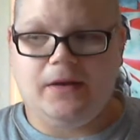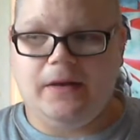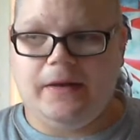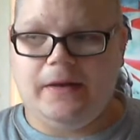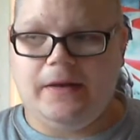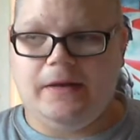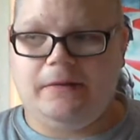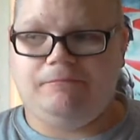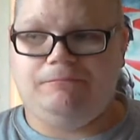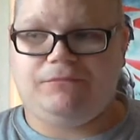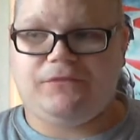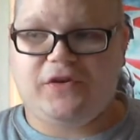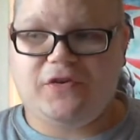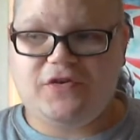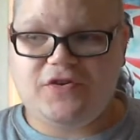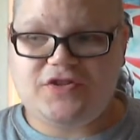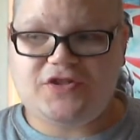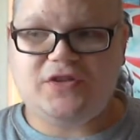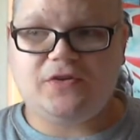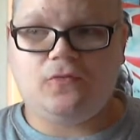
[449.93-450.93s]

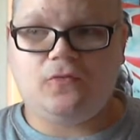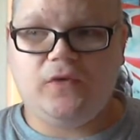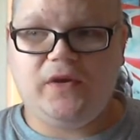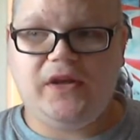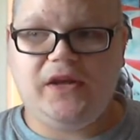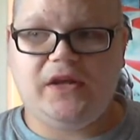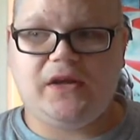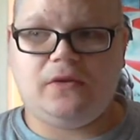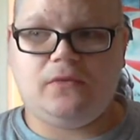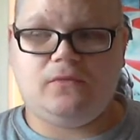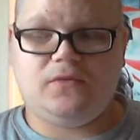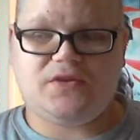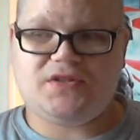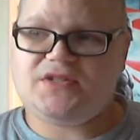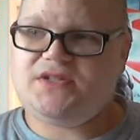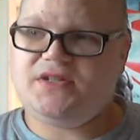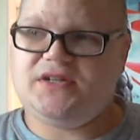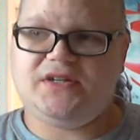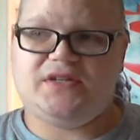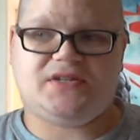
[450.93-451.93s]
Kirsten Wiig was
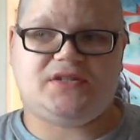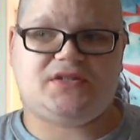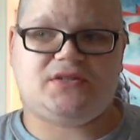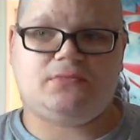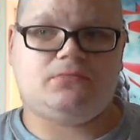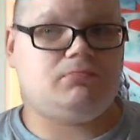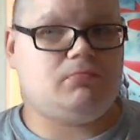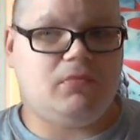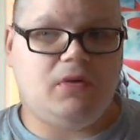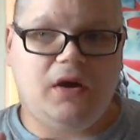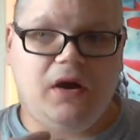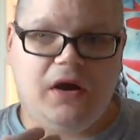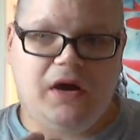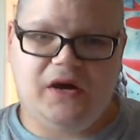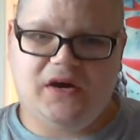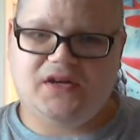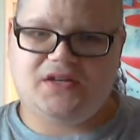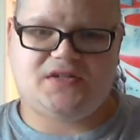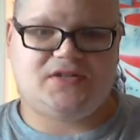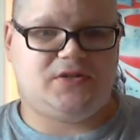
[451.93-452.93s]
just
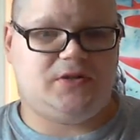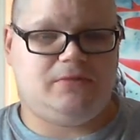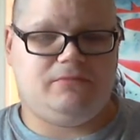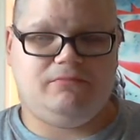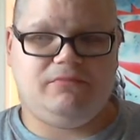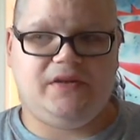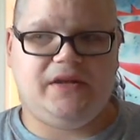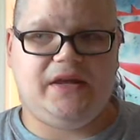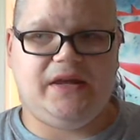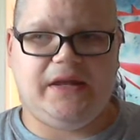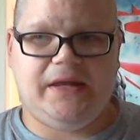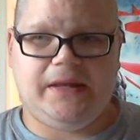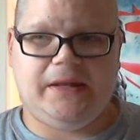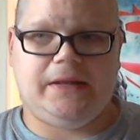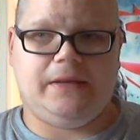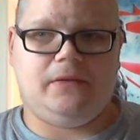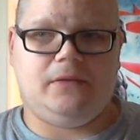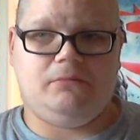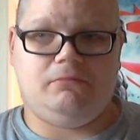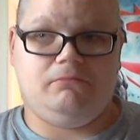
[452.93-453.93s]
awesome
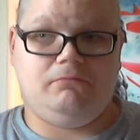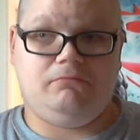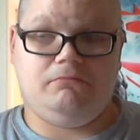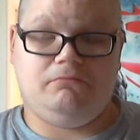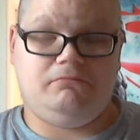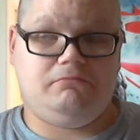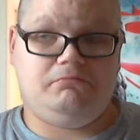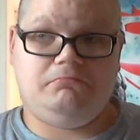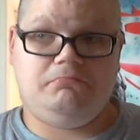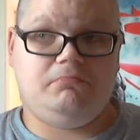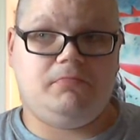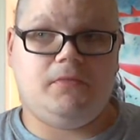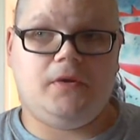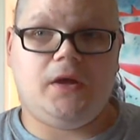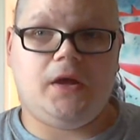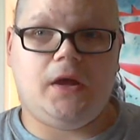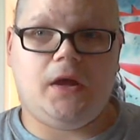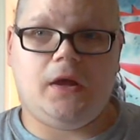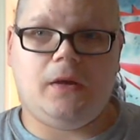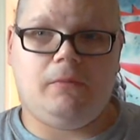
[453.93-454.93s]
in
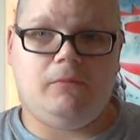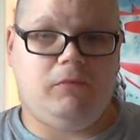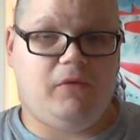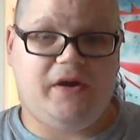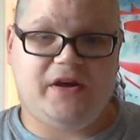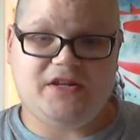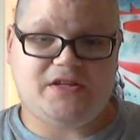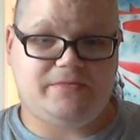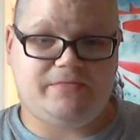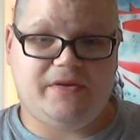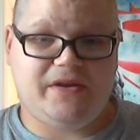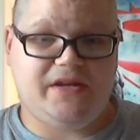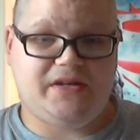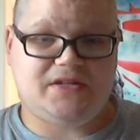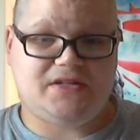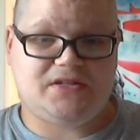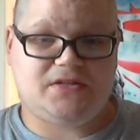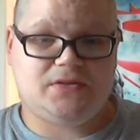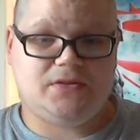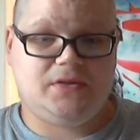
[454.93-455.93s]

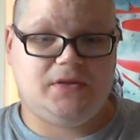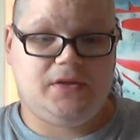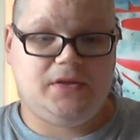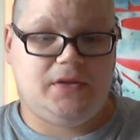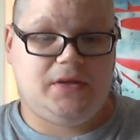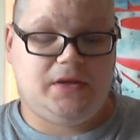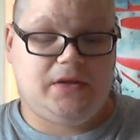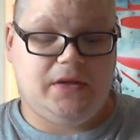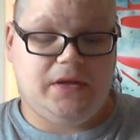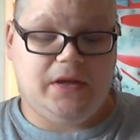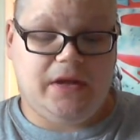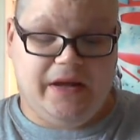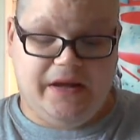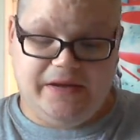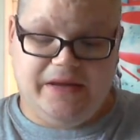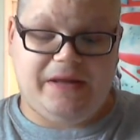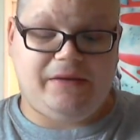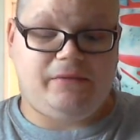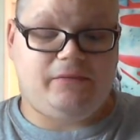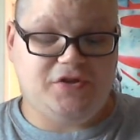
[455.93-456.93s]
Bridesmaids,
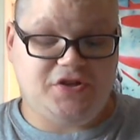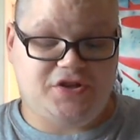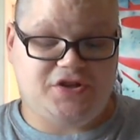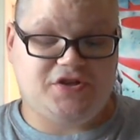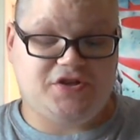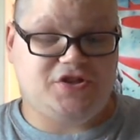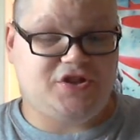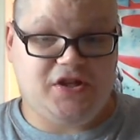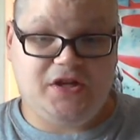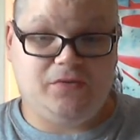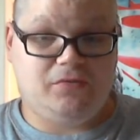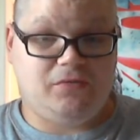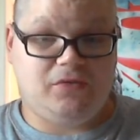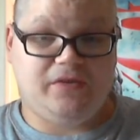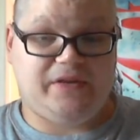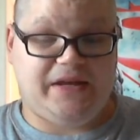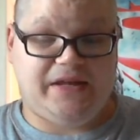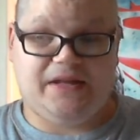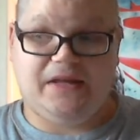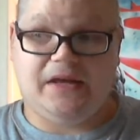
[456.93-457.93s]
and I wish she will
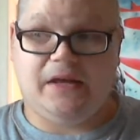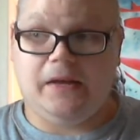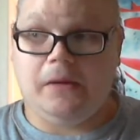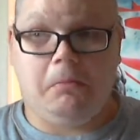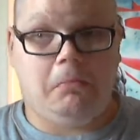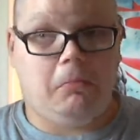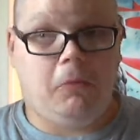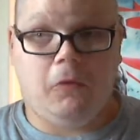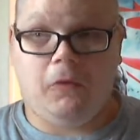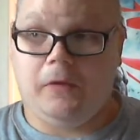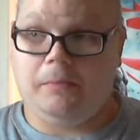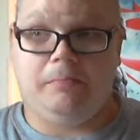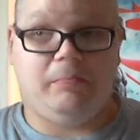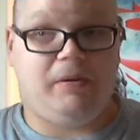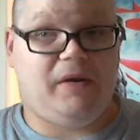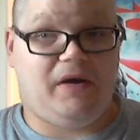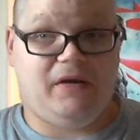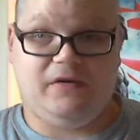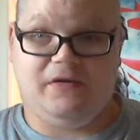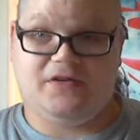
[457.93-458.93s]
get more
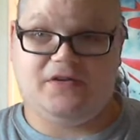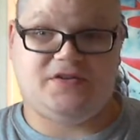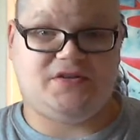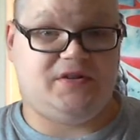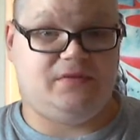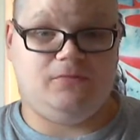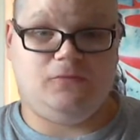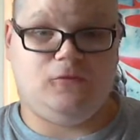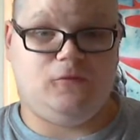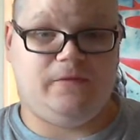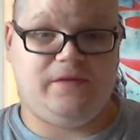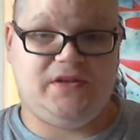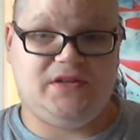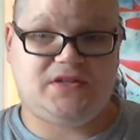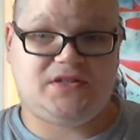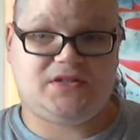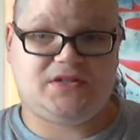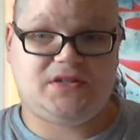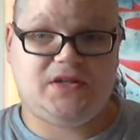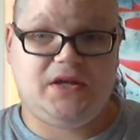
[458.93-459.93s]
parts in
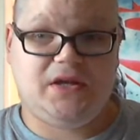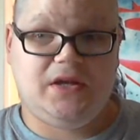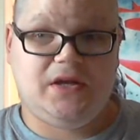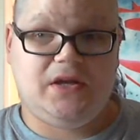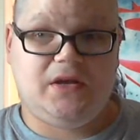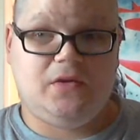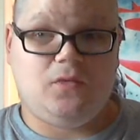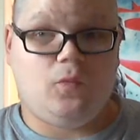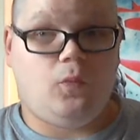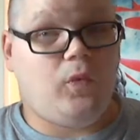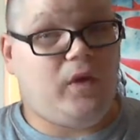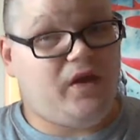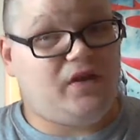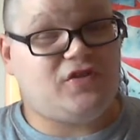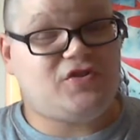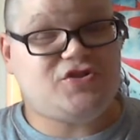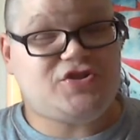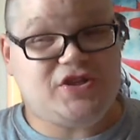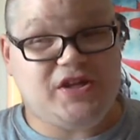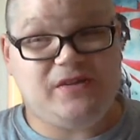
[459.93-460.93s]
movies.
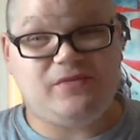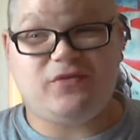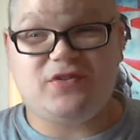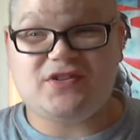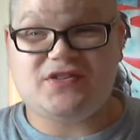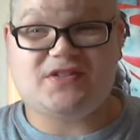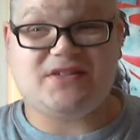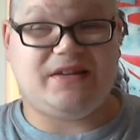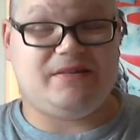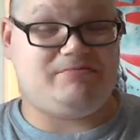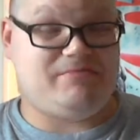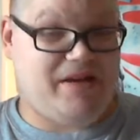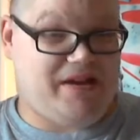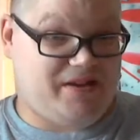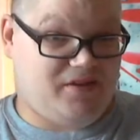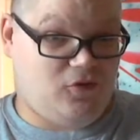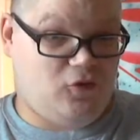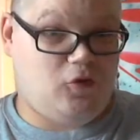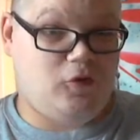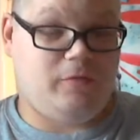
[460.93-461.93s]
Well, she was in
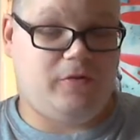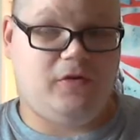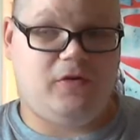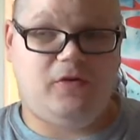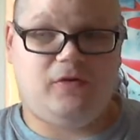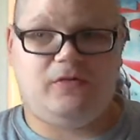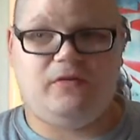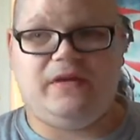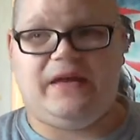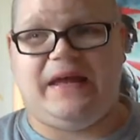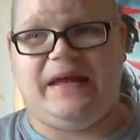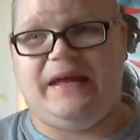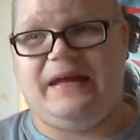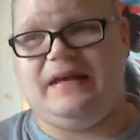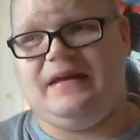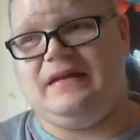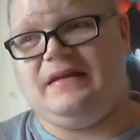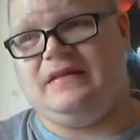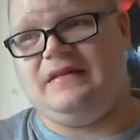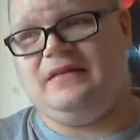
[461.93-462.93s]
MacGruber,
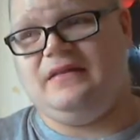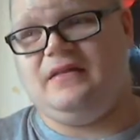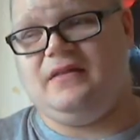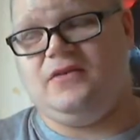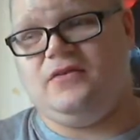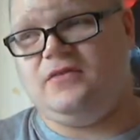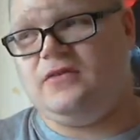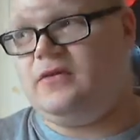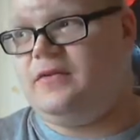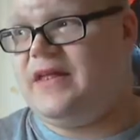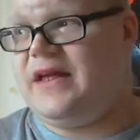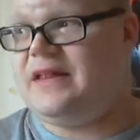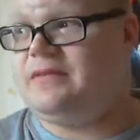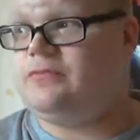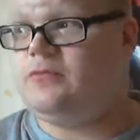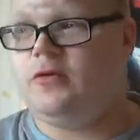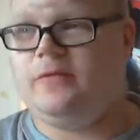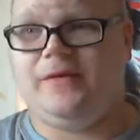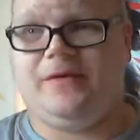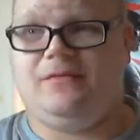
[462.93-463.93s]
and you know that
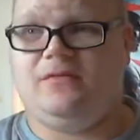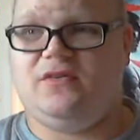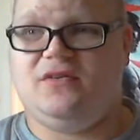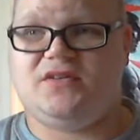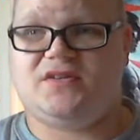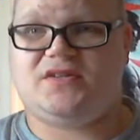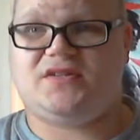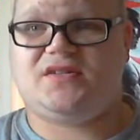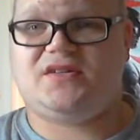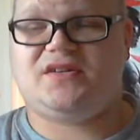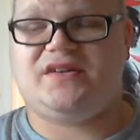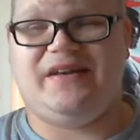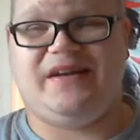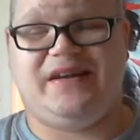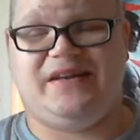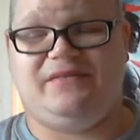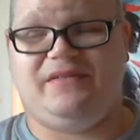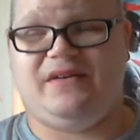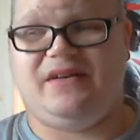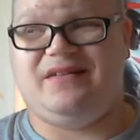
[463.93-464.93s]
movie was
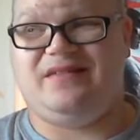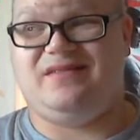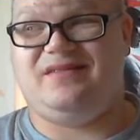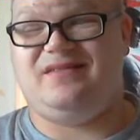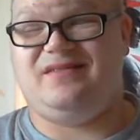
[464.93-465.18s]
kind of a